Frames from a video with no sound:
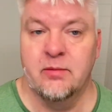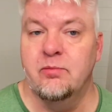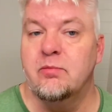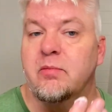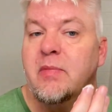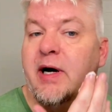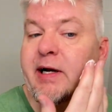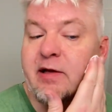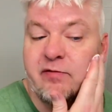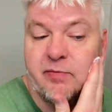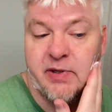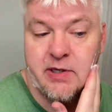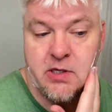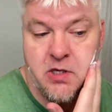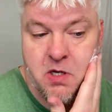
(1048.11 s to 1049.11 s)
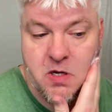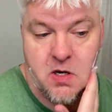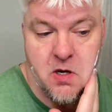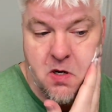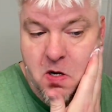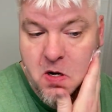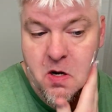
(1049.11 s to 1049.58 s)
Might have been.
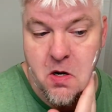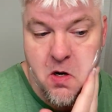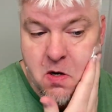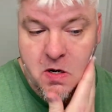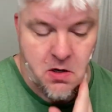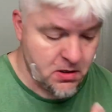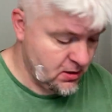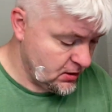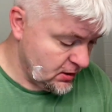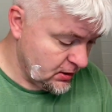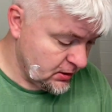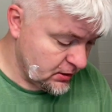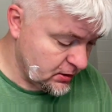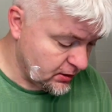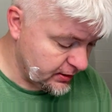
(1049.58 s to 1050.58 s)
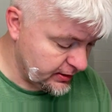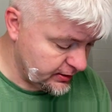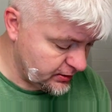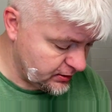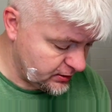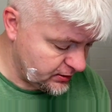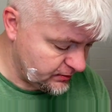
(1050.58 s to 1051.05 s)
Got it
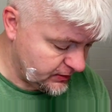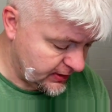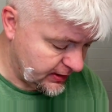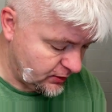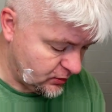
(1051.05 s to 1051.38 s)
on my